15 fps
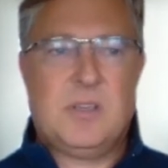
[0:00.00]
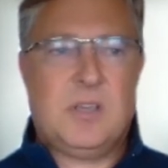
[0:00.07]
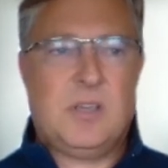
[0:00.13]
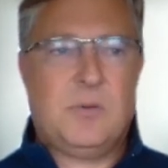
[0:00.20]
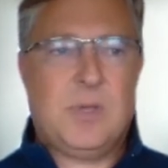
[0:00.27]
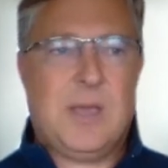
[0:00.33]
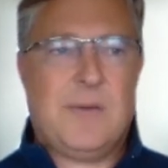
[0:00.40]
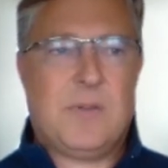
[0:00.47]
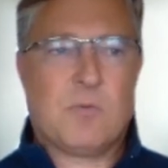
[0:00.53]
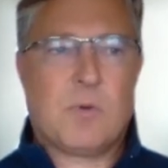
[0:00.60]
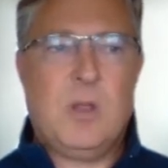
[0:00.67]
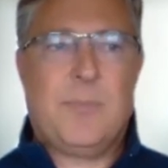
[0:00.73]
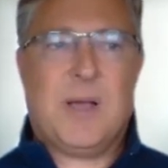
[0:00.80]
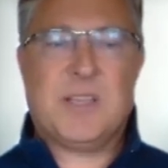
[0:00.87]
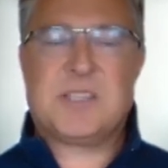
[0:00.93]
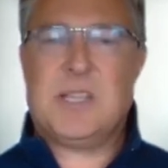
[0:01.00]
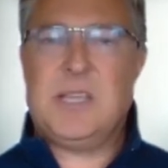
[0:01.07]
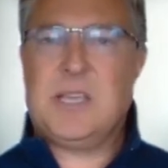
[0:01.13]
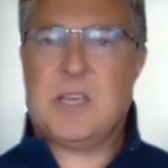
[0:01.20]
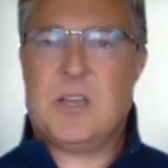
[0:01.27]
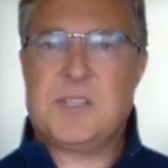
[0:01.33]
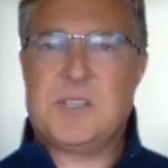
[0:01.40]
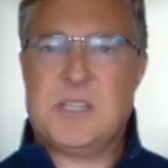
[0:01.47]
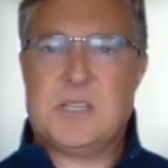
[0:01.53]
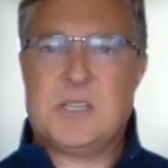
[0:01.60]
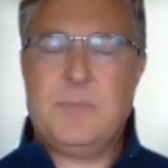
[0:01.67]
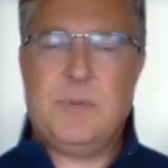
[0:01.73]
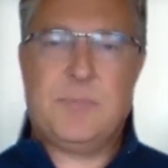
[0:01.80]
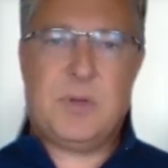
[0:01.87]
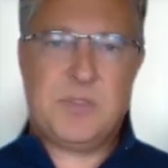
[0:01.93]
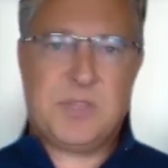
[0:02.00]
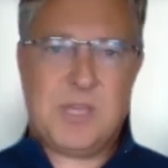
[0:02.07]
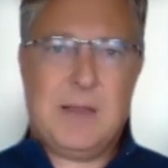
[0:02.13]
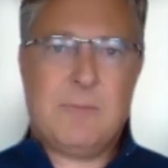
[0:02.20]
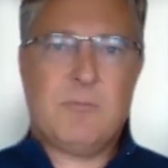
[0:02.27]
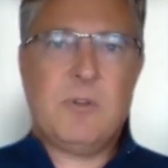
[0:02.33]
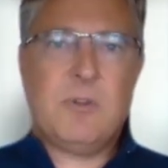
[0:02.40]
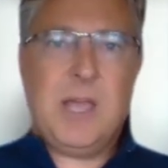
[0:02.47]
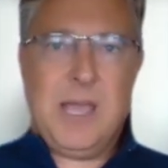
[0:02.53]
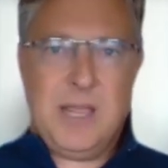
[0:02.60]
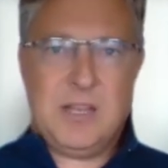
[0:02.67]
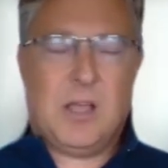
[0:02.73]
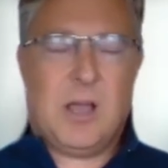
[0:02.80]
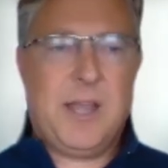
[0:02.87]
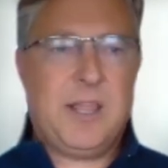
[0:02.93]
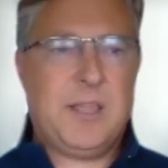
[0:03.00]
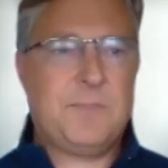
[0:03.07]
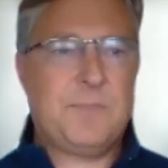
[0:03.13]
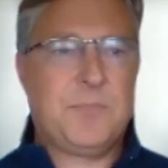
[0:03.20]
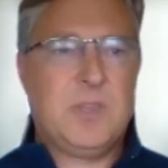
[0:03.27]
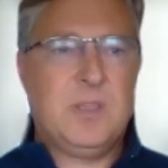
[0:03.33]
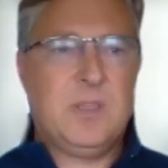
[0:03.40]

Uh, we have a robust ecosystem in both camera and lighting.